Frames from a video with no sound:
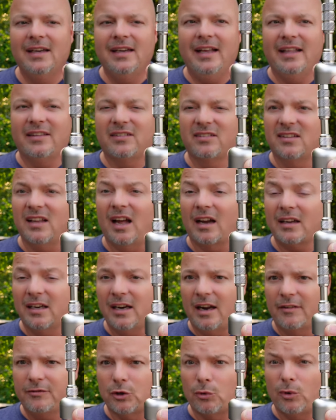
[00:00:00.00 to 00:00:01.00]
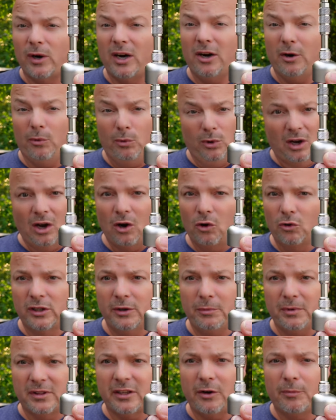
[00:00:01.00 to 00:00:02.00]
It's snug enough to where it will hold
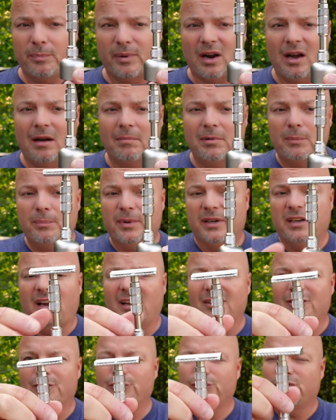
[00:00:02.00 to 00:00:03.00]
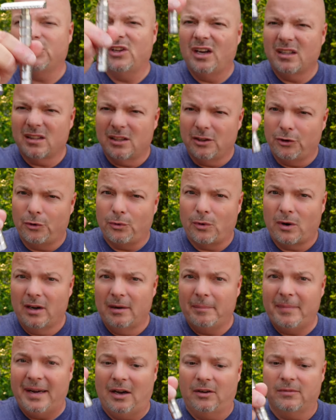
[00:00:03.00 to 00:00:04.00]
it with no problem, but not too snug that you're worrying
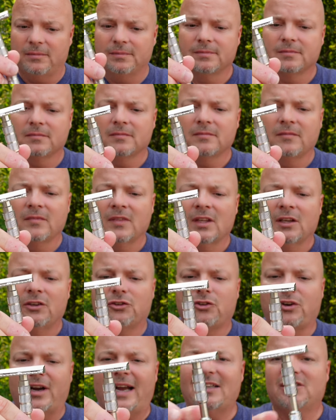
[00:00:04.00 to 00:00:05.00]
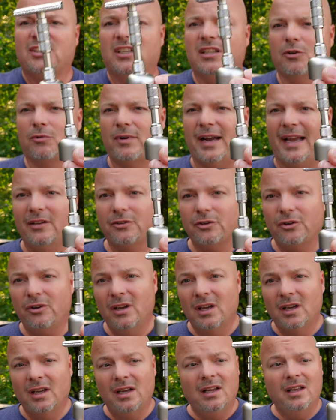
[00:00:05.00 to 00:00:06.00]
about scratching the razor.
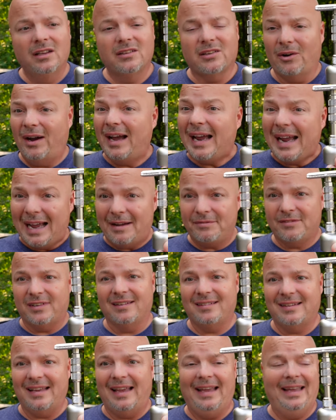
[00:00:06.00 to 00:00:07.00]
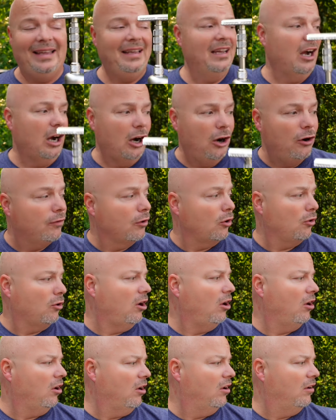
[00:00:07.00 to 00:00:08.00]
So I have to say,
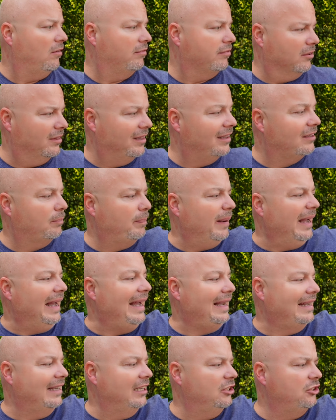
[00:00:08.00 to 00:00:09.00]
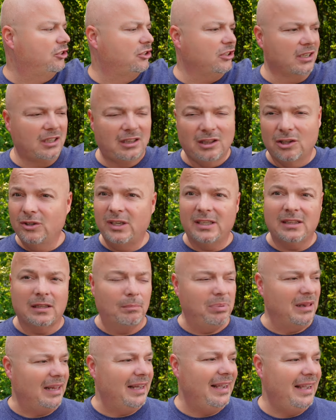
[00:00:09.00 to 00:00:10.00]
overall, for this package, including the
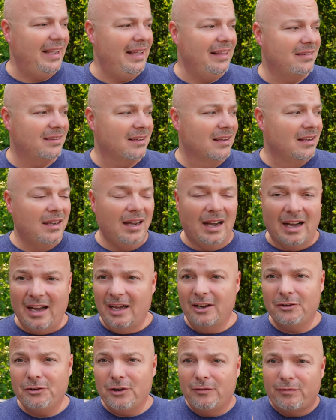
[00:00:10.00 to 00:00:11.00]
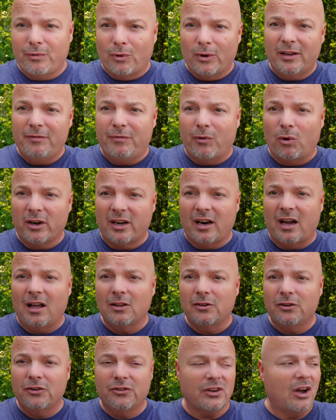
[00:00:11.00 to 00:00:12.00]
blades,
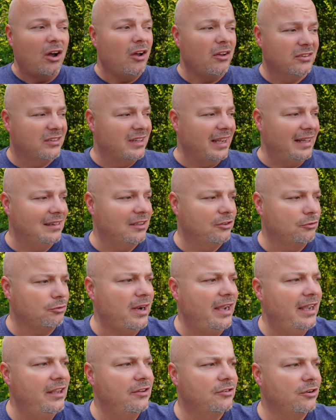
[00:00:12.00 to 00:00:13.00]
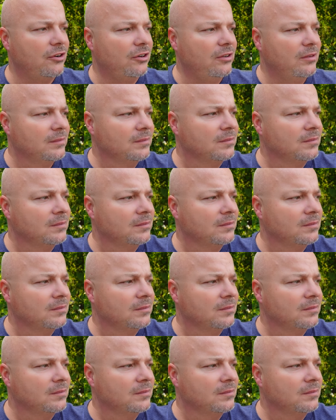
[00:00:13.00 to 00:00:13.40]
$144, all stainless razor,